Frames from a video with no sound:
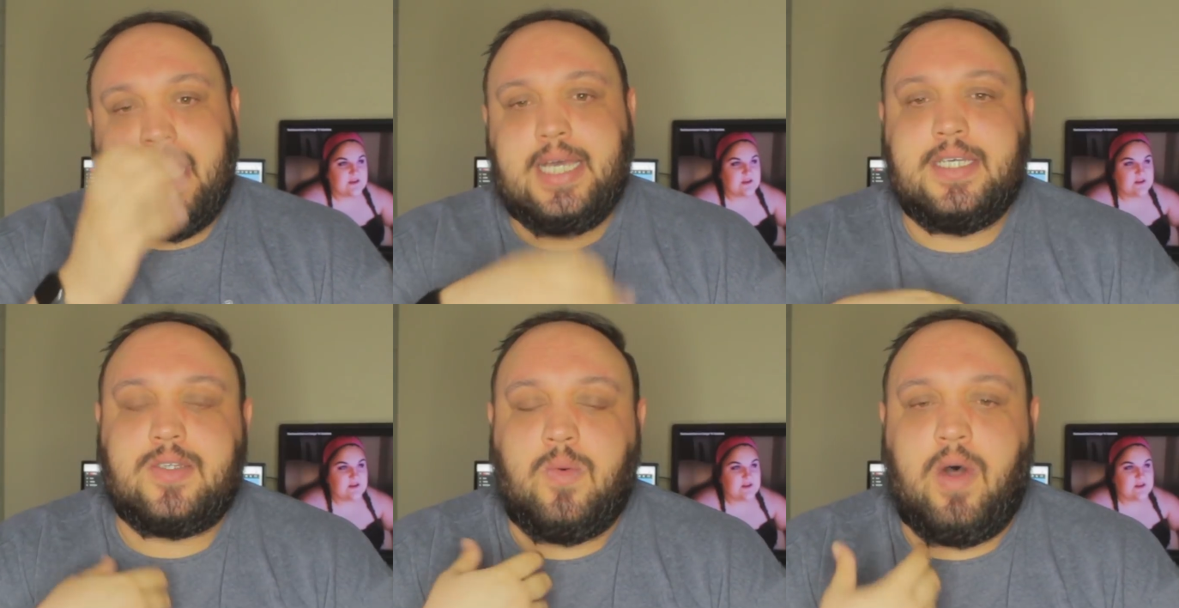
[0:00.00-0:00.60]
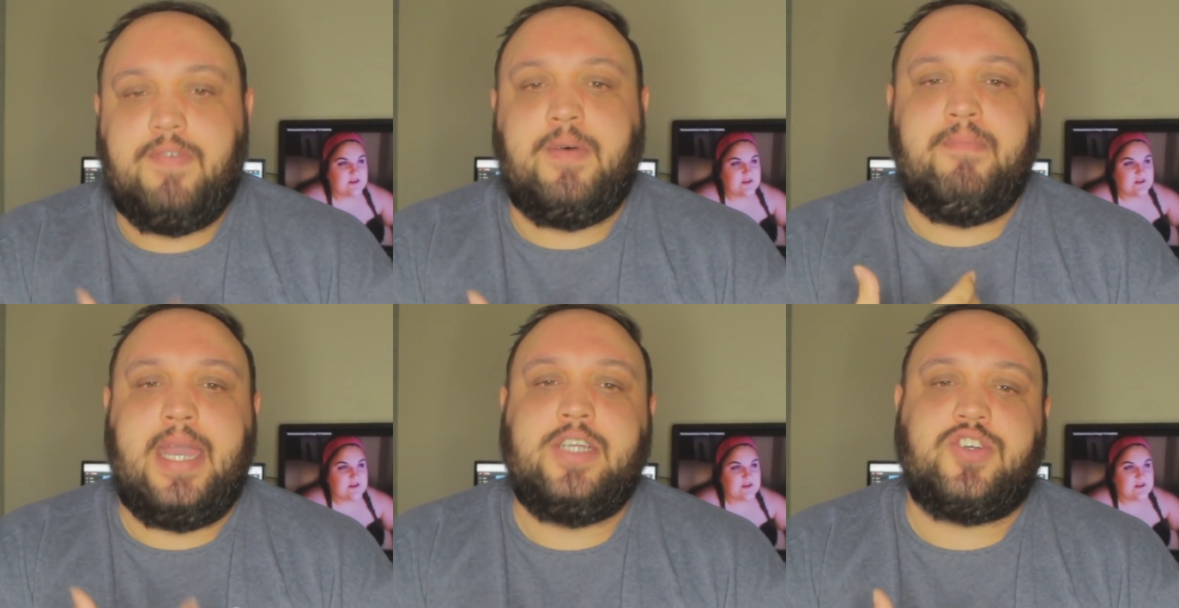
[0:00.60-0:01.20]
Speaker 1: is one of
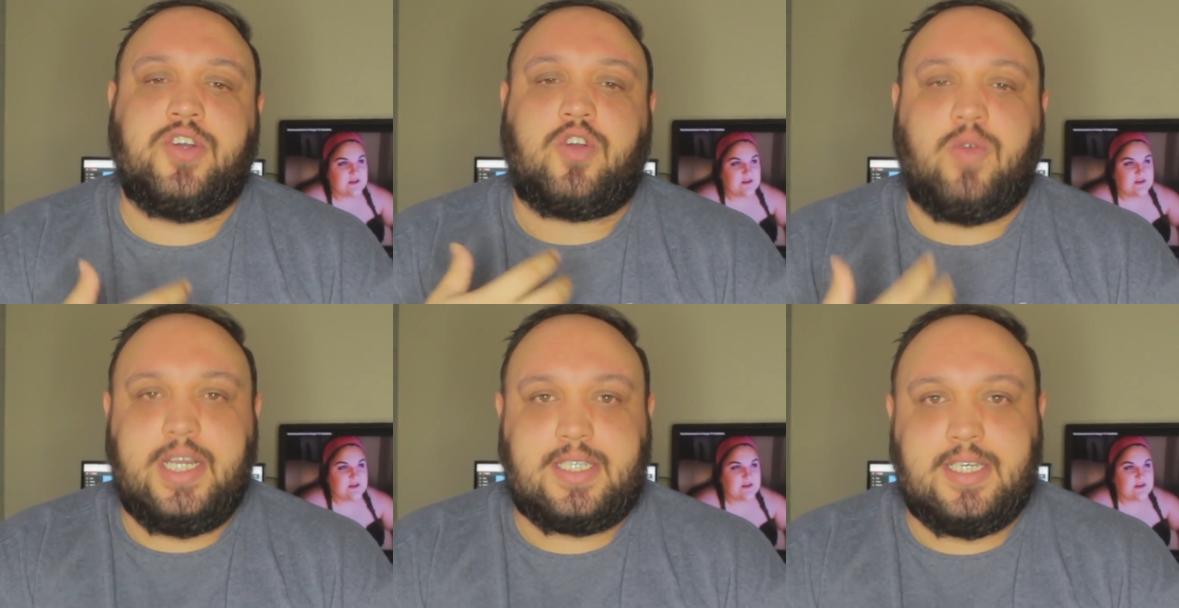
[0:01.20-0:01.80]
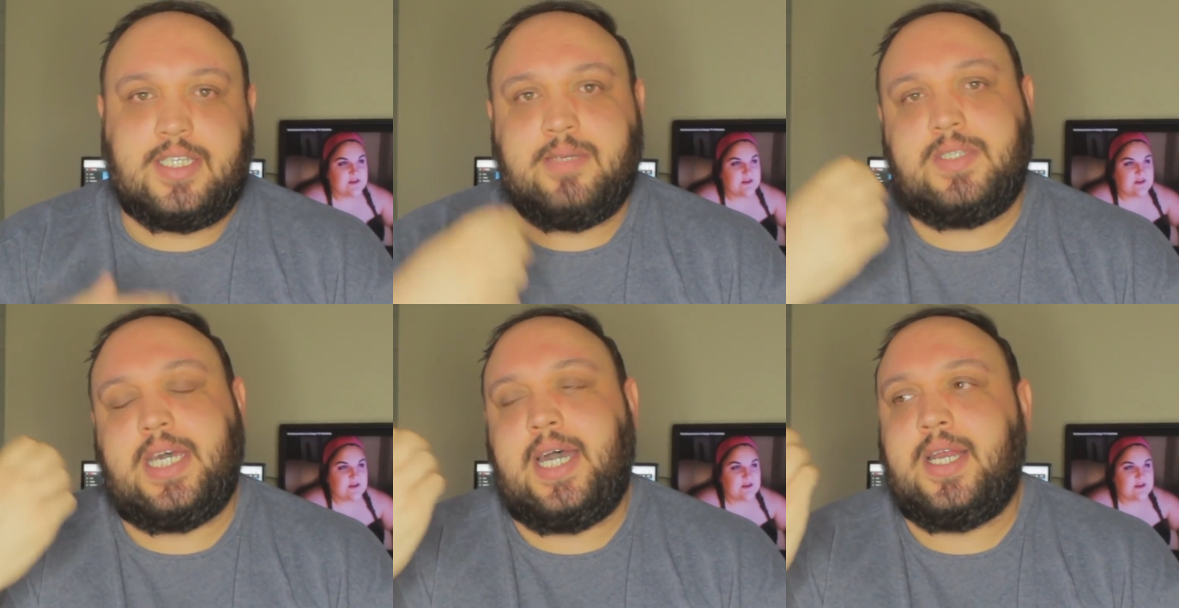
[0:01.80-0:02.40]
the major
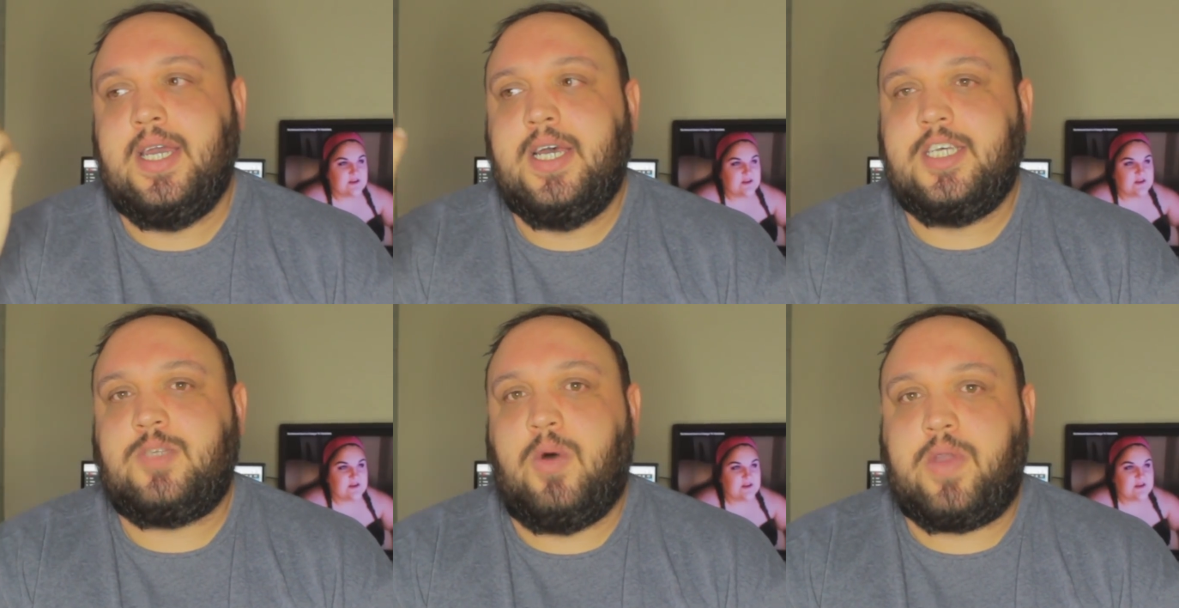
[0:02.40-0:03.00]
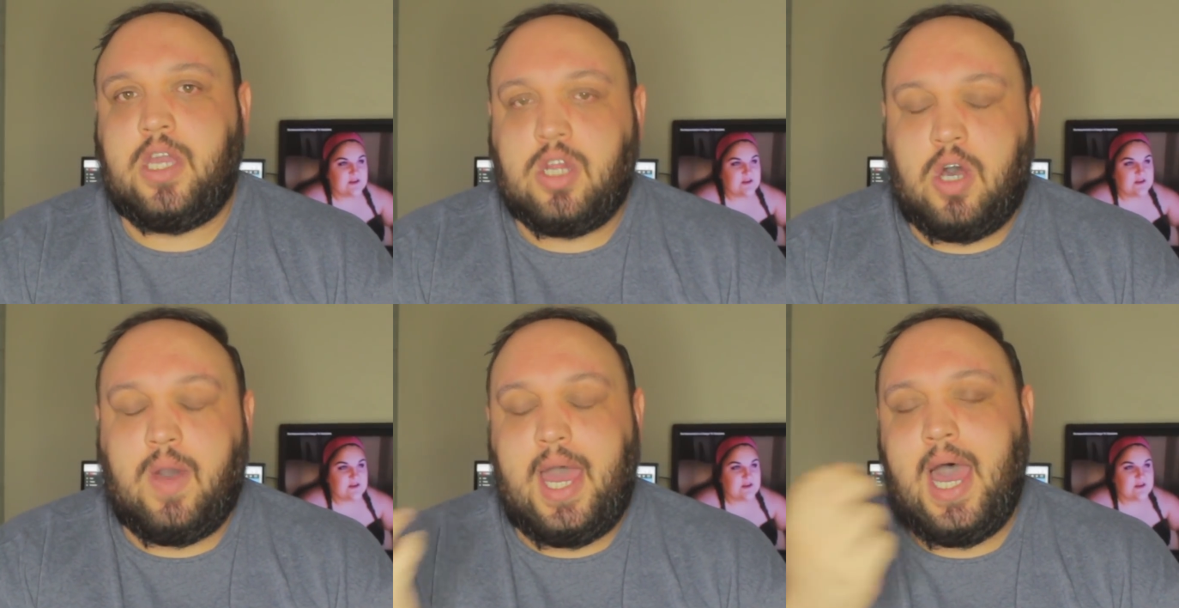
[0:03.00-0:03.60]
criticisms that Smokey
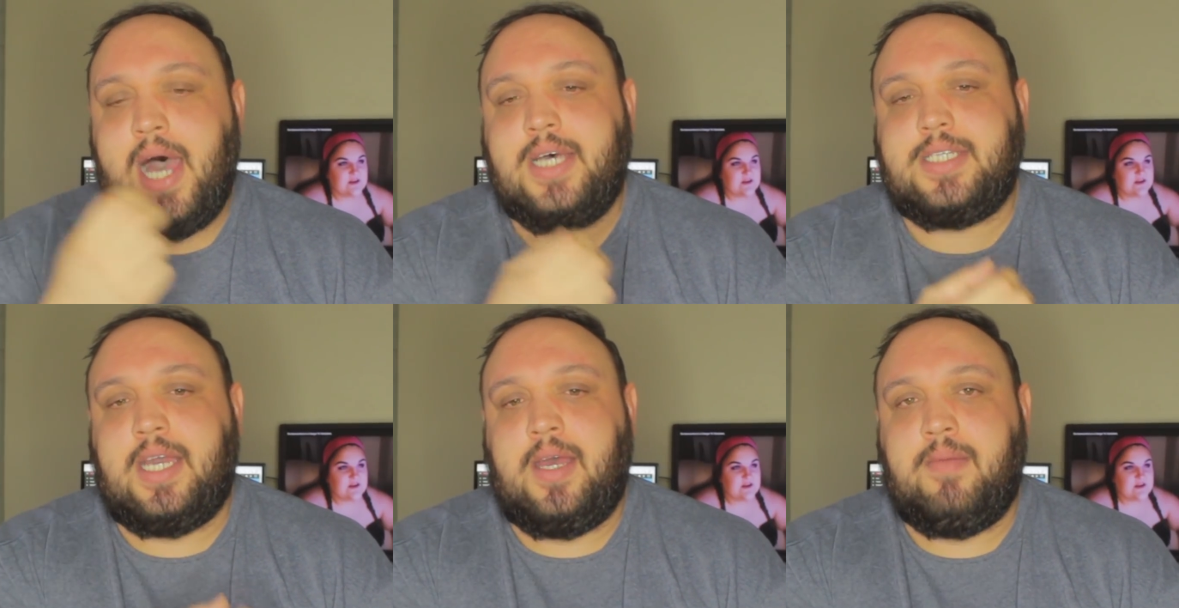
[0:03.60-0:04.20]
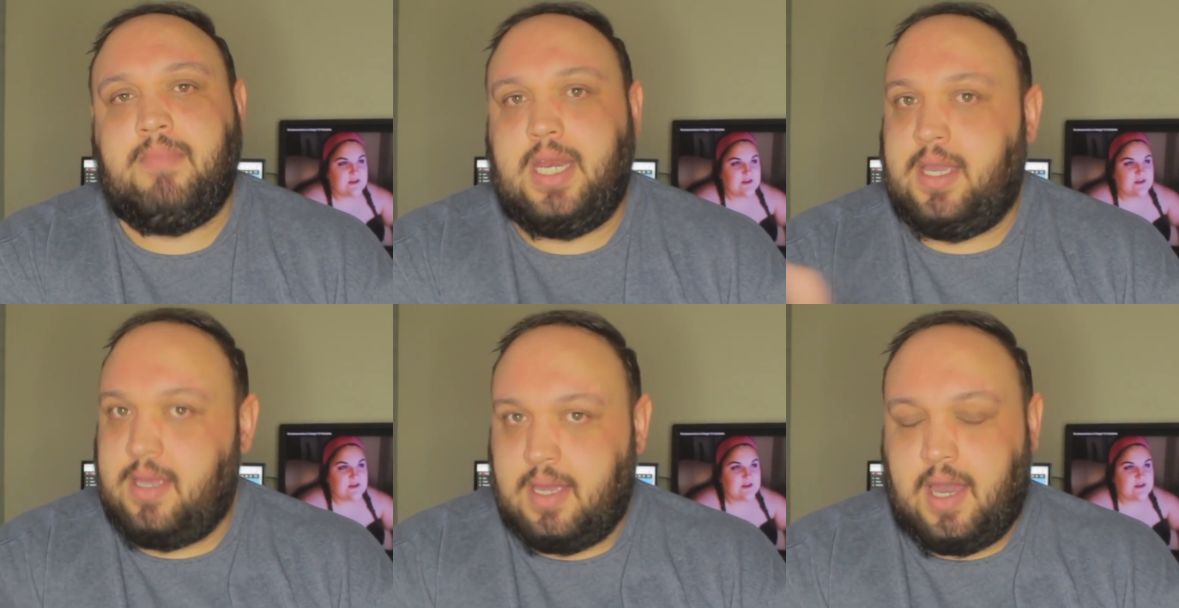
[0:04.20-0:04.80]
Glow has and
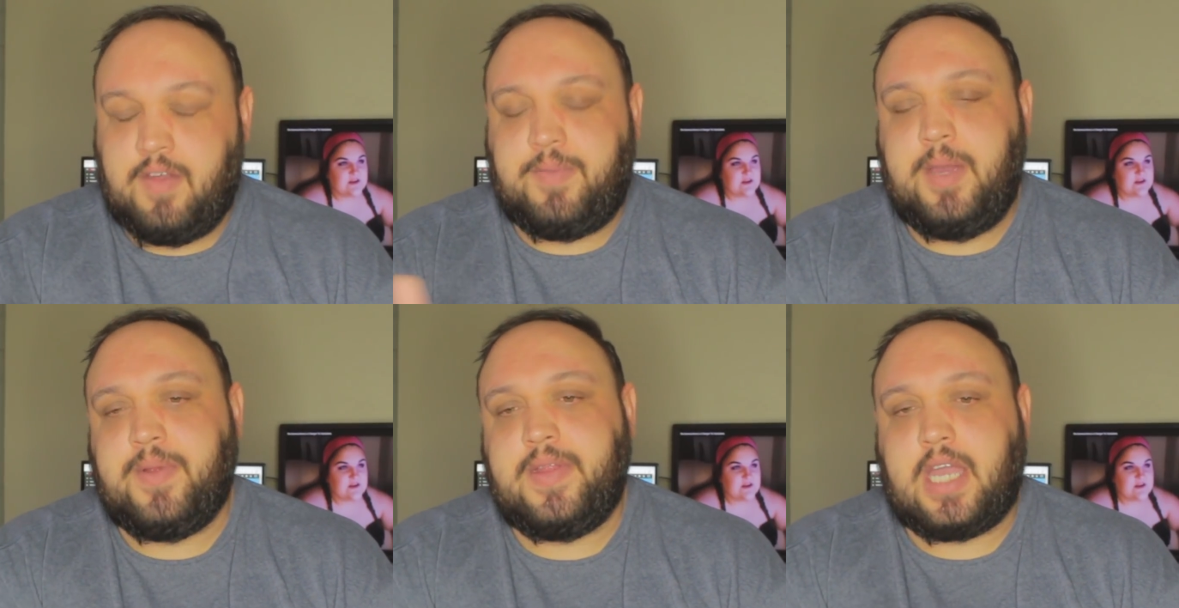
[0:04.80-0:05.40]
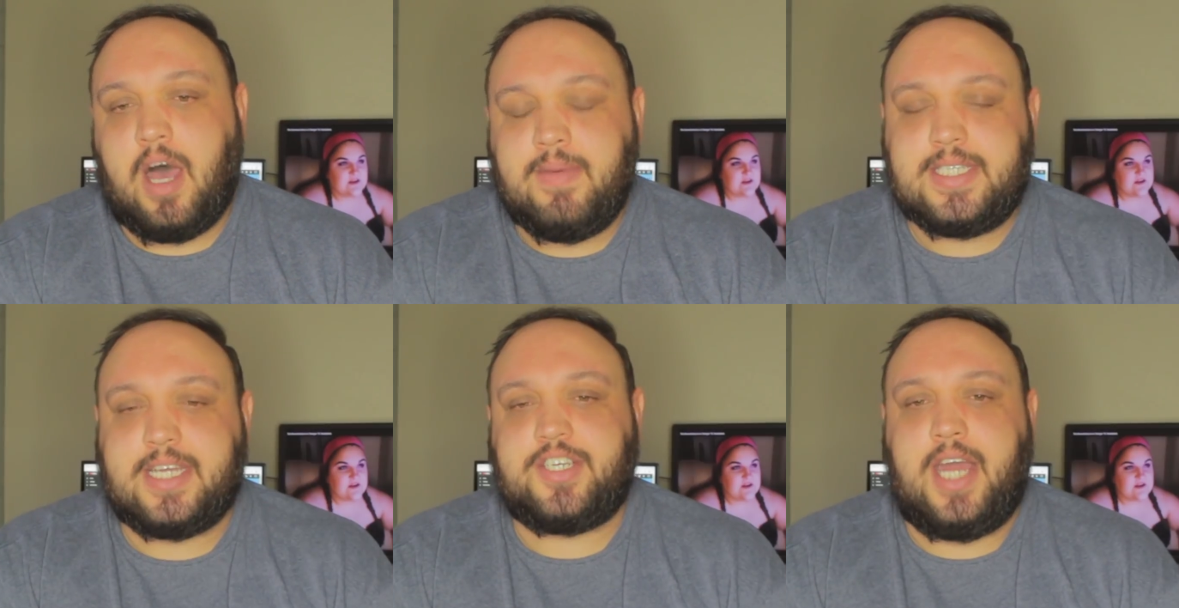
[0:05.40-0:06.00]
many other people in the
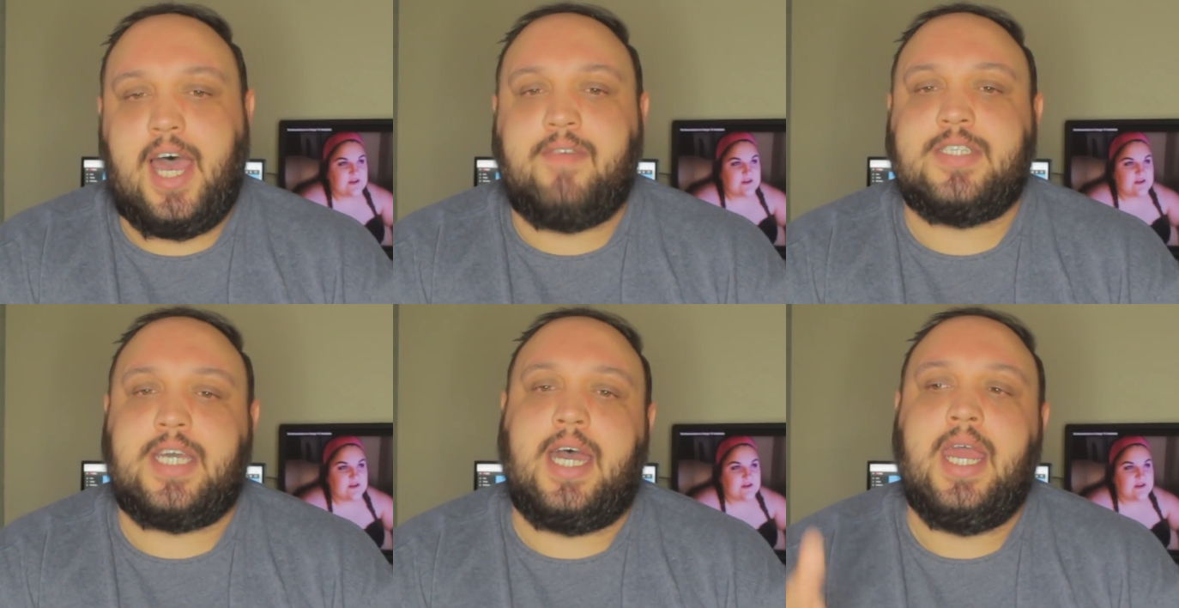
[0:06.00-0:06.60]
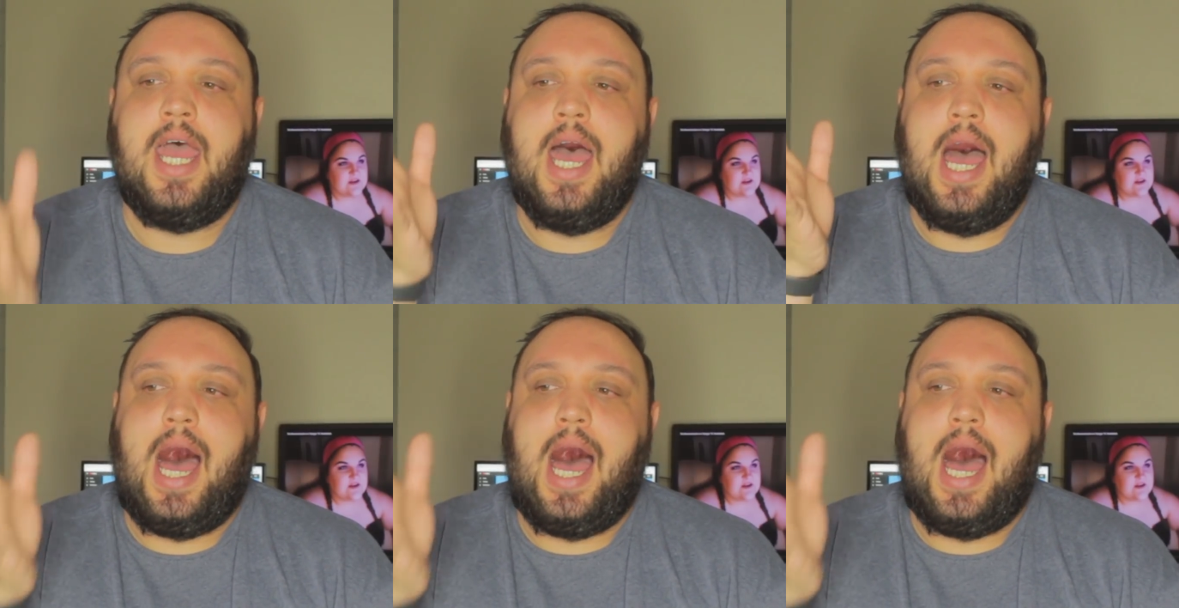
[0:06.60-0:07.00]
comment section have is that